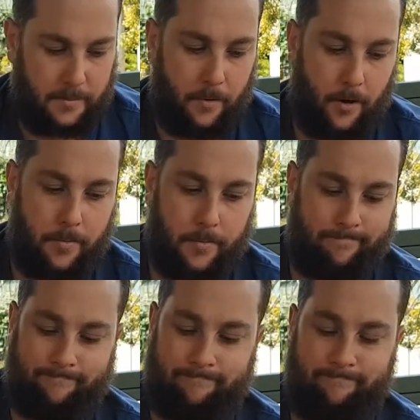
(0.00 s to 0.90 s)
Bob.
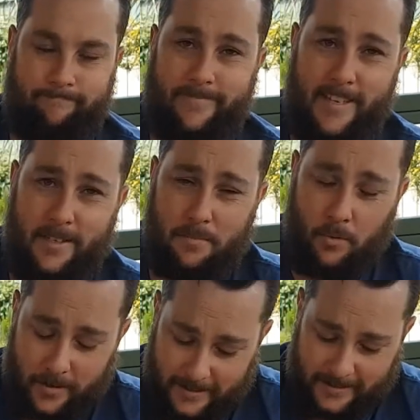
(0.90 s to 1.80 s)

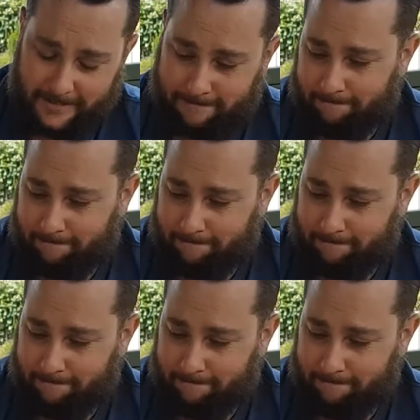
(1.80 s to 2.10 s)
Disappointing.